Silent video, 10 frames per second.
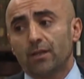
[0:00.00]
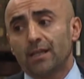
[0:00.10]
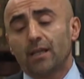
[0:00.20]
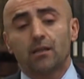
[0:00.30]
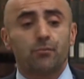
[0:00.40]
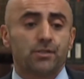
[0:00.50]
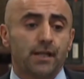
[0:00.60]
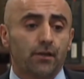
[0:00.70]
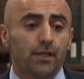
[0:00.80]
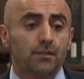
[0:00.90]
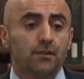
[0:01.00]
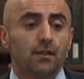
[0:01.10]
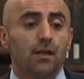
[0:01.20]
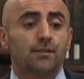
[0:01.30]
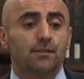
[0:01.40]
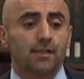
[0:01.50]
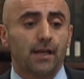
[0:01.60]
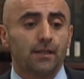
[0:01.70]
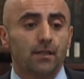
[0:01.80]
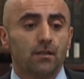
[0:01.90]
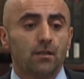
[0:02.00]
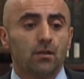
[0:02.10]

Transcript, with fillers: really a libertarian uh, society